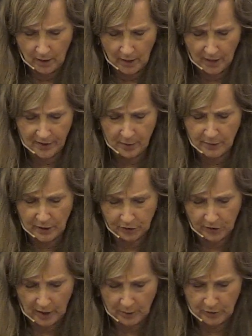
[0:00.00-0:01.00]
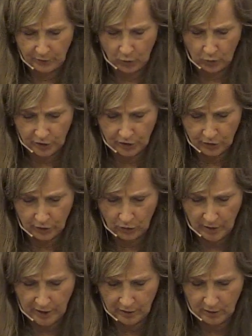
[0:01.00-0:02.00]
And then meal times, of course, are a
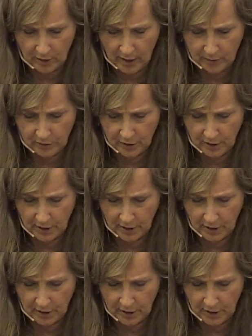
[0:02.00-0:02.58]
great time to